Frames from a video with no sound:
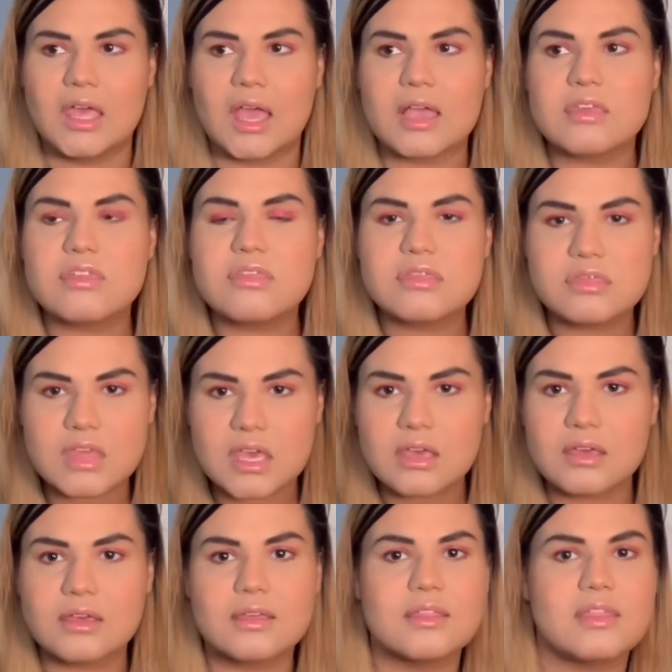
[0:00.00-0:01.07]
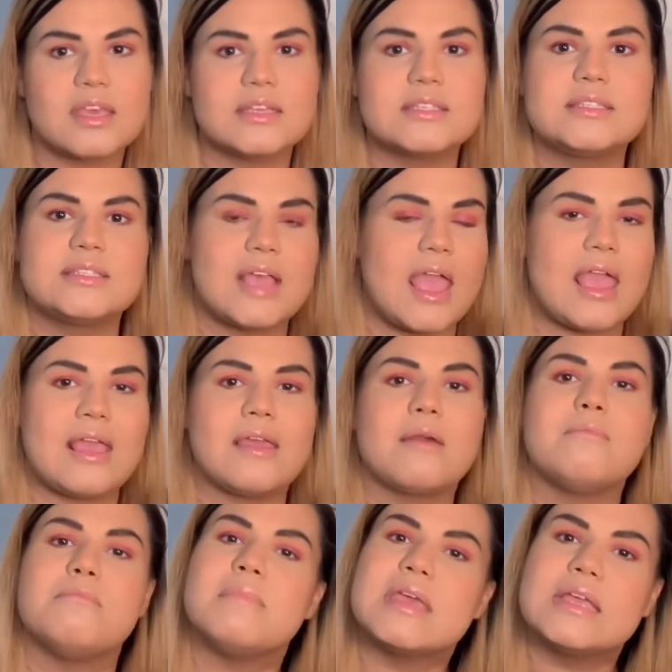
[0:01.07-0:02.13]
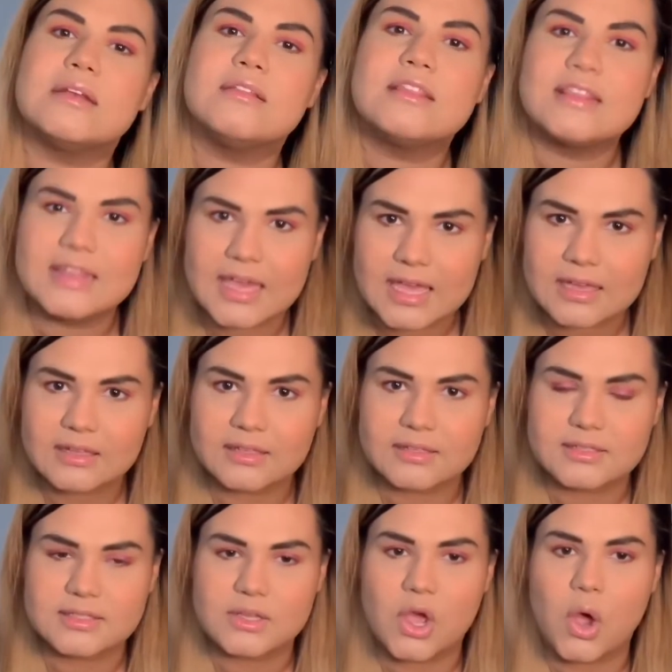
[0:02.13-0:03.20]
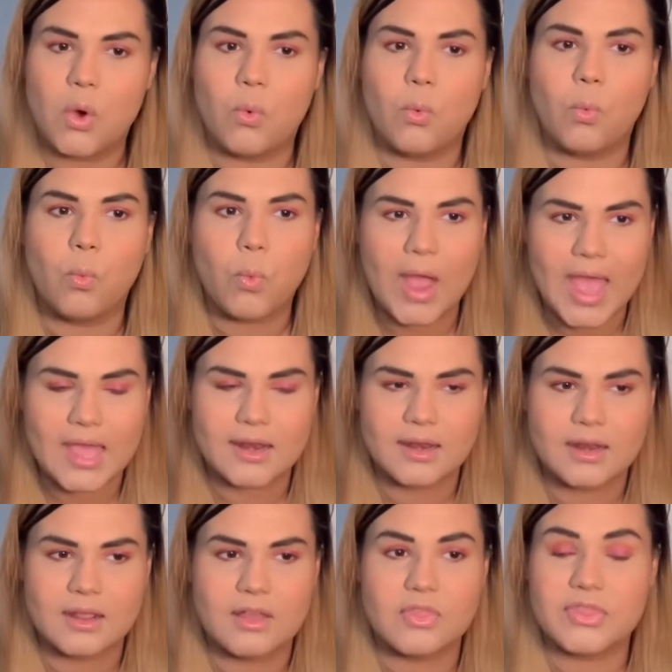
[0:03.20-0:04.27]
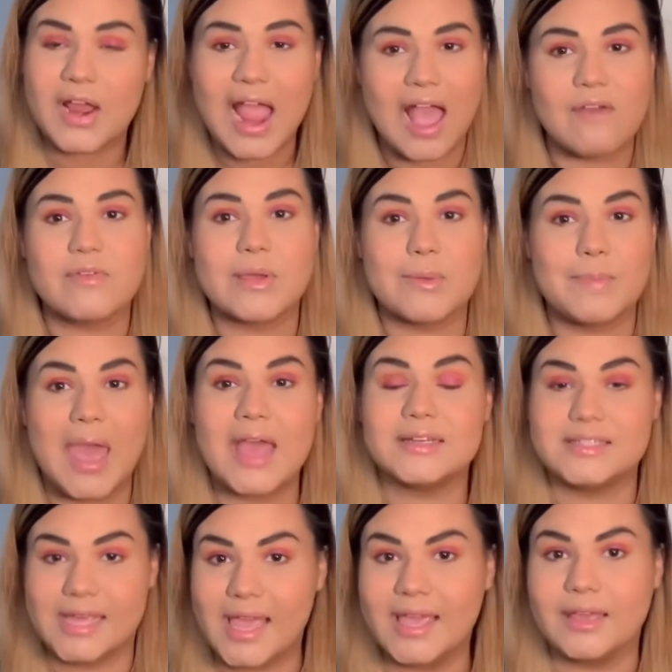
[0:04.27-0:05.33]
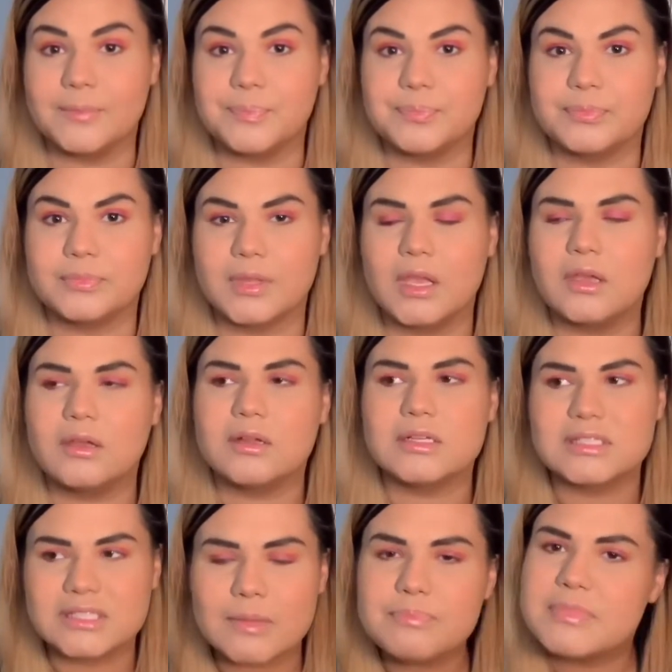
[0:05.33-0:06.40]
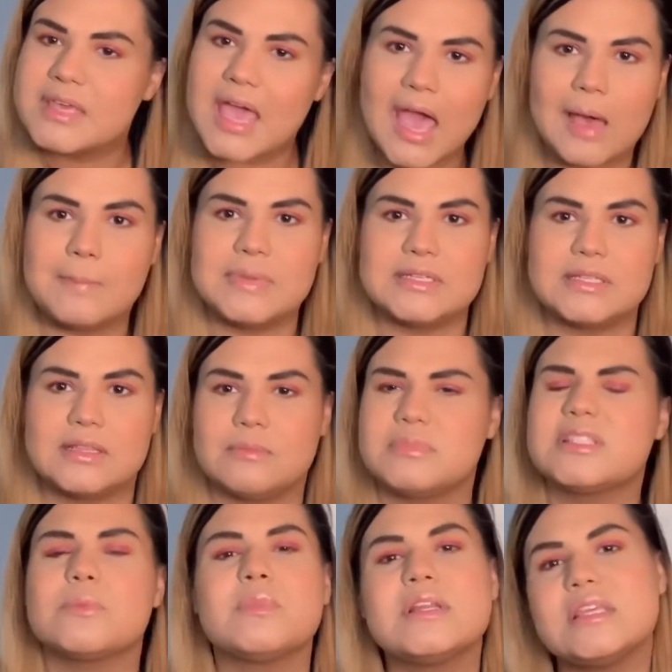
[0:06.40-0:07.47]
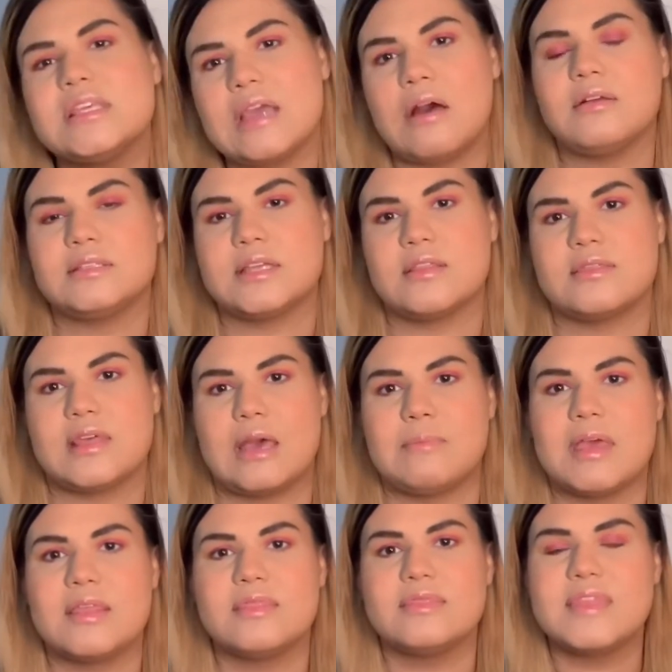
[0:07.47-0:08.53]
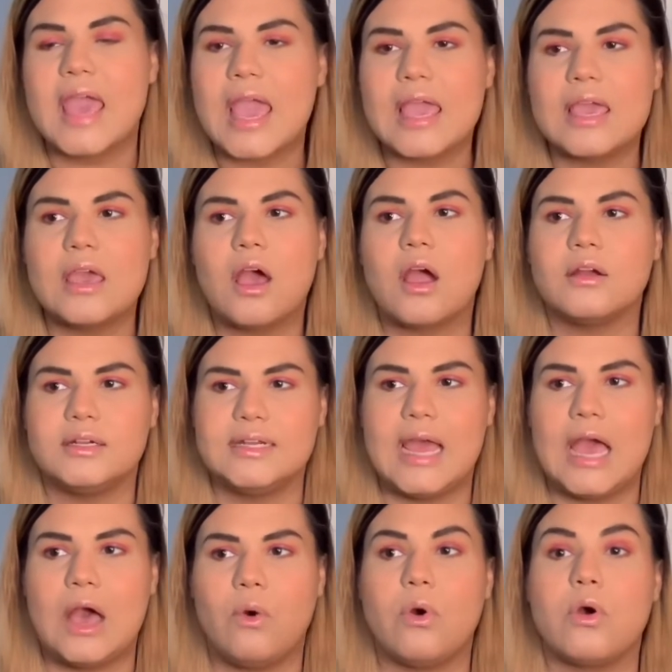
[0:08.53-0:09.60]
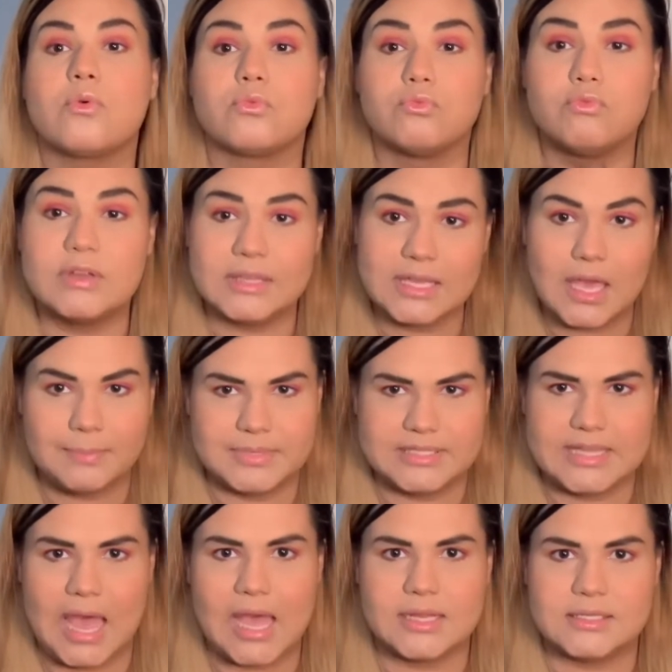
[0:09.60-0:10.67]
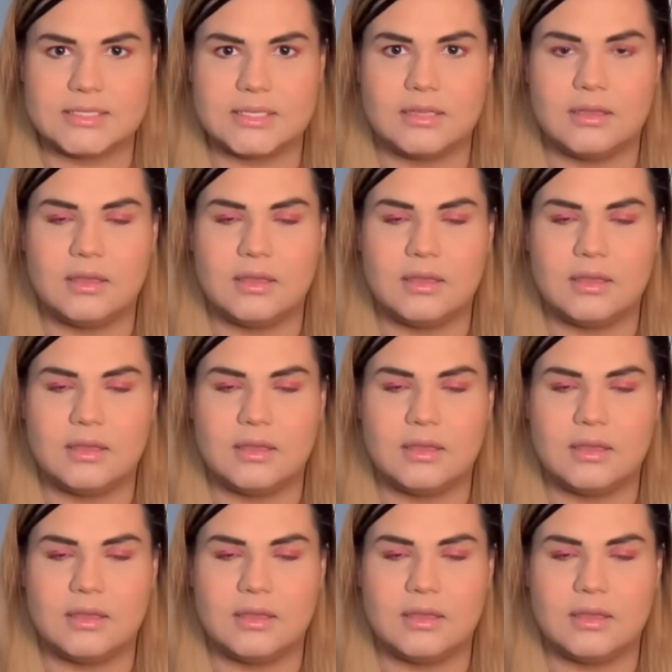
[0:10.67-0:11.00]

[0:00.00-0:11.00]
I think they say mean things when they're having a bad day. Something happened to them, someone yelled at them, and they are now really upset.